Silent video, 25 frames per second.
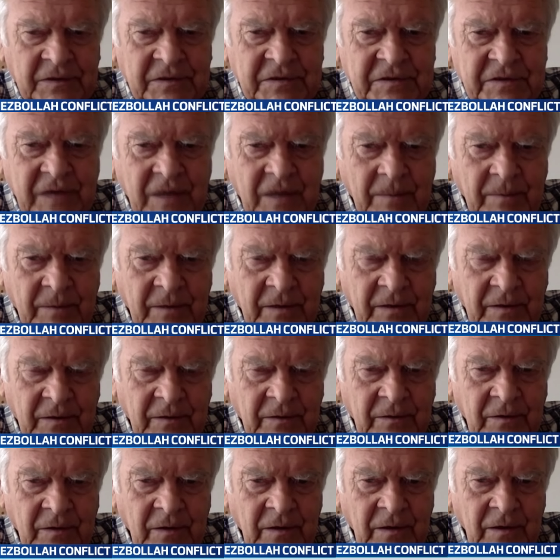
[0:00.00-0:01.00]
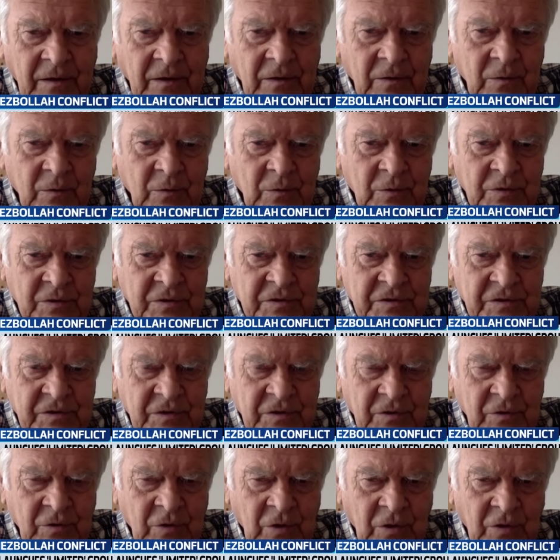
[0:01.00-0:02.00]
that has come in, who
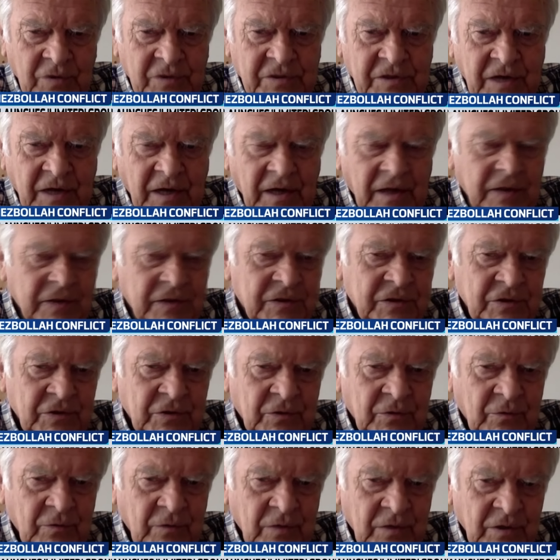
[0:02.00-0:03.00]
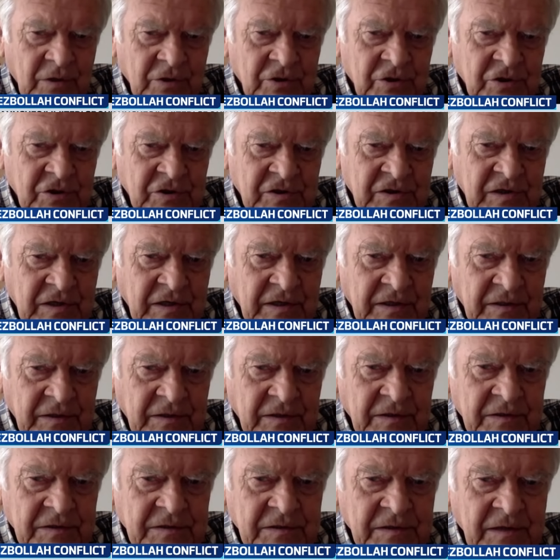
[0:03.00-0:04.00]
is not tied to the religious
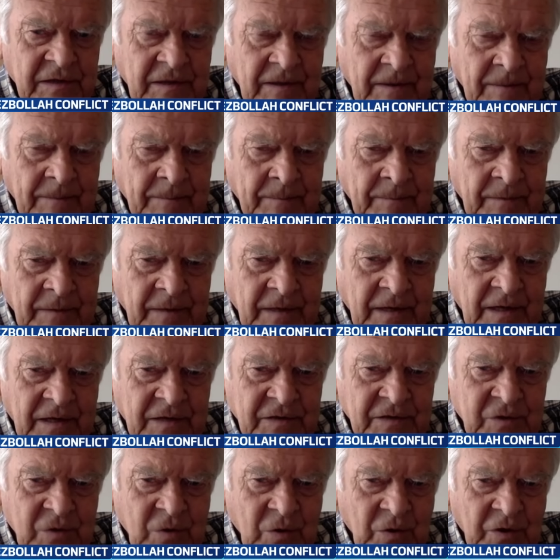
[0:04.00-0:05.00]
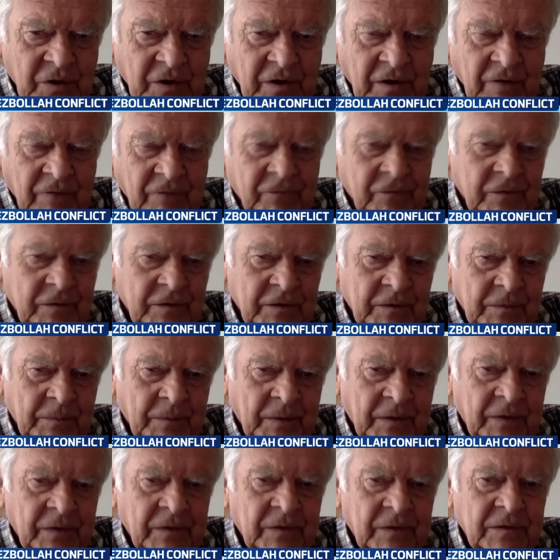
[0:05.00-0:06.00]
leaders, has got enough
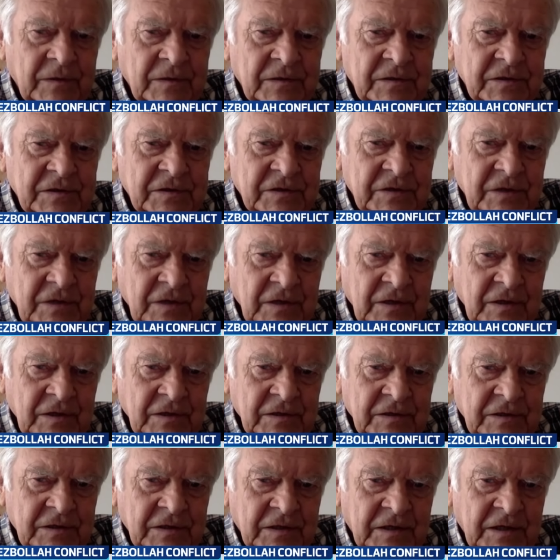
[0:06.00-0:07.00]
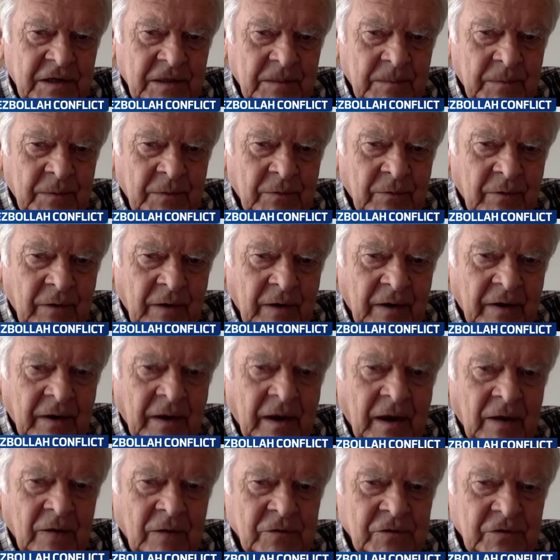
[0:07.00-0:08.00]
independence to keep Iran
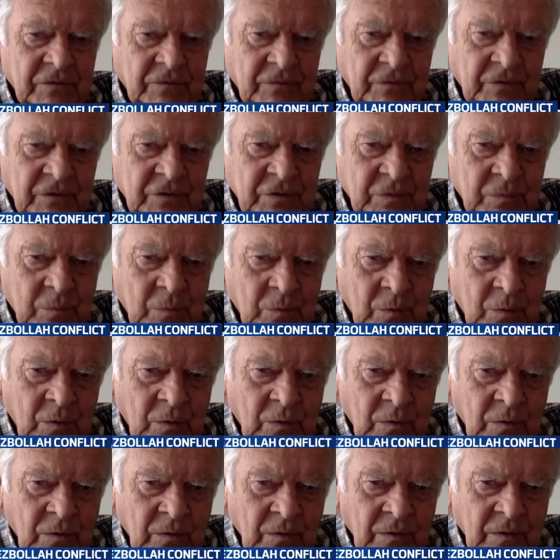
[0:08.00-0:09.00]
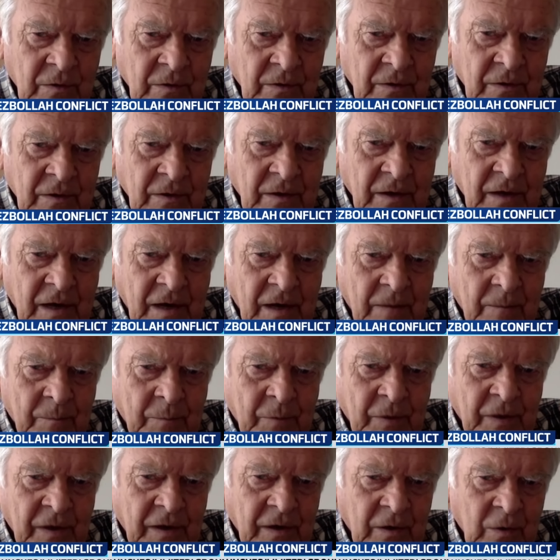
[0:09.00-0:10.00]
out of this war
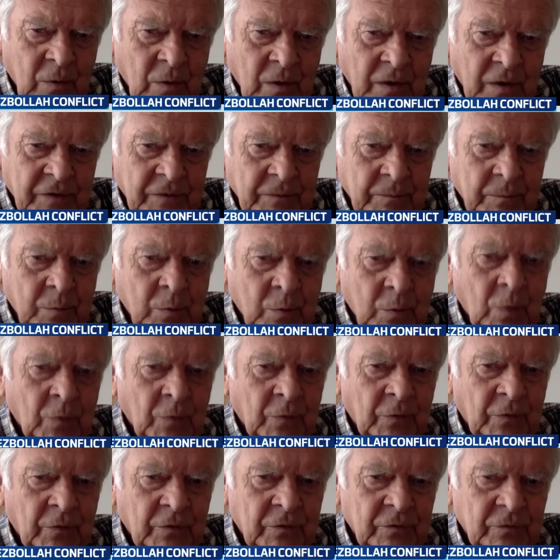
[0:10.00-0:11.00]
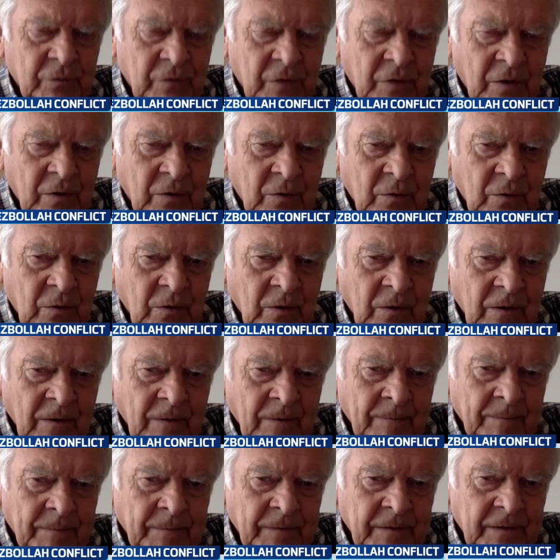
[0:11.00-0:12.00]
and play a quite important role
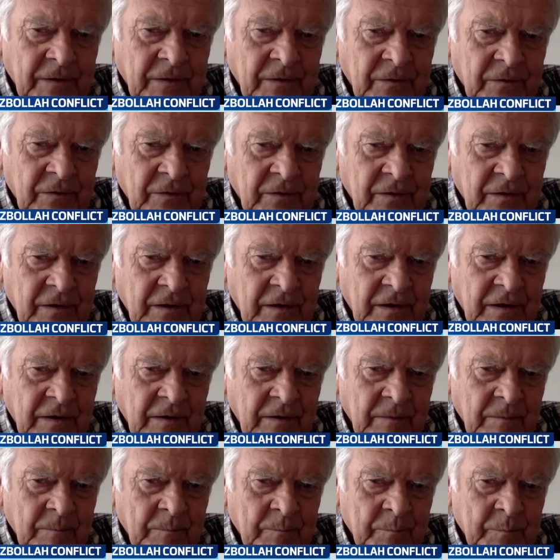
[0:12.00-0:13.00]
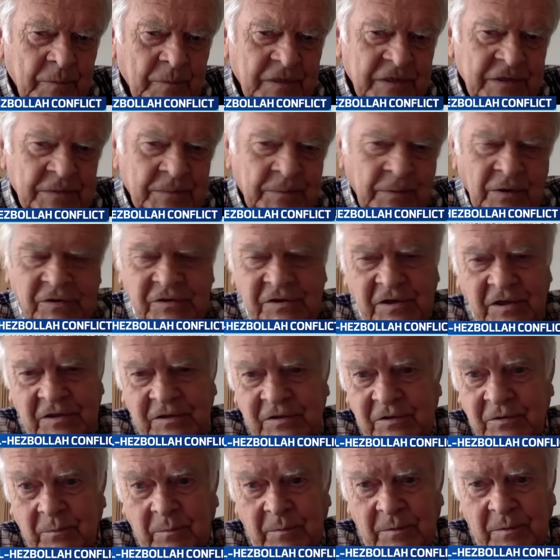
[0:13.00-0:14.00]
in the peace
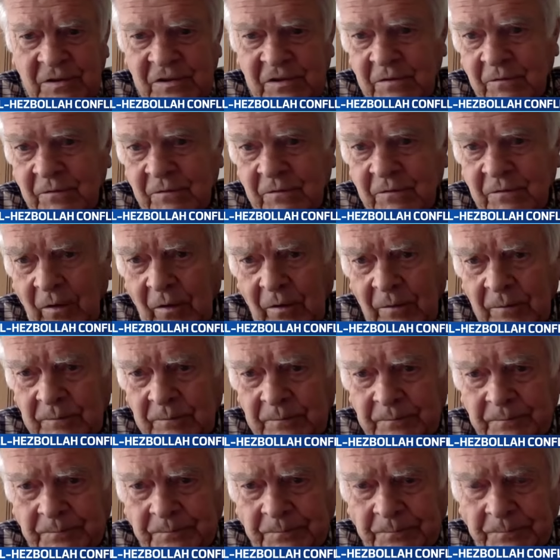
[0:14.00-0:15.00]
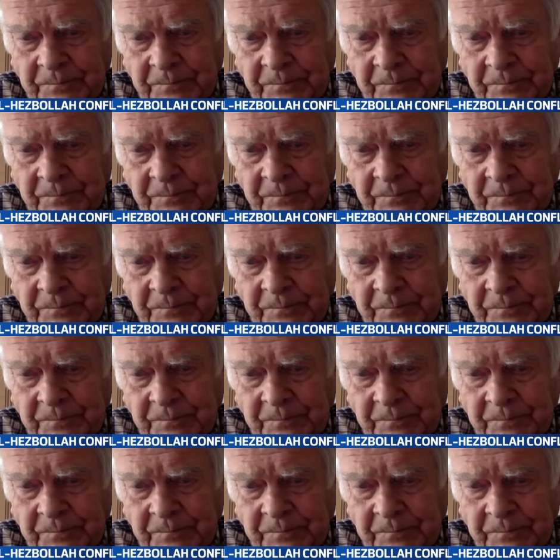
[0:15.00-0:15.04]
process that must follow.